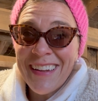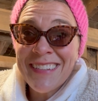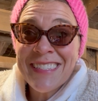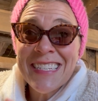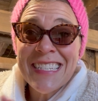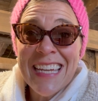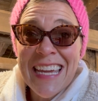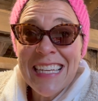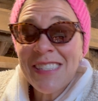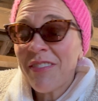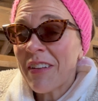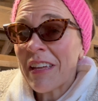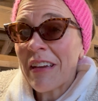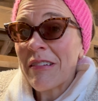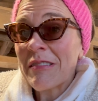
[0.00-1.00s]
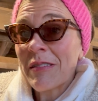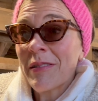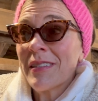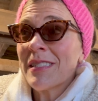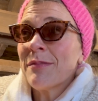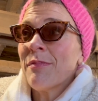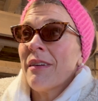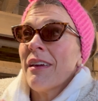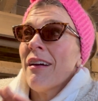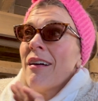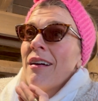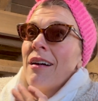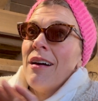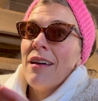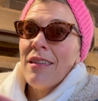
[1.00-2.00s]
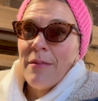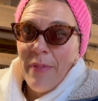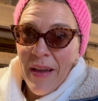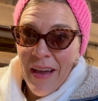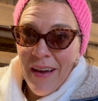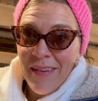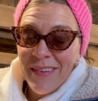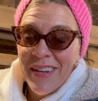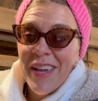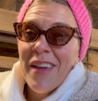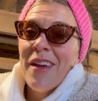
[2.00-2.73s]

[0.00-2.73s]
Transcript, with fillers: and today's video is going to be all about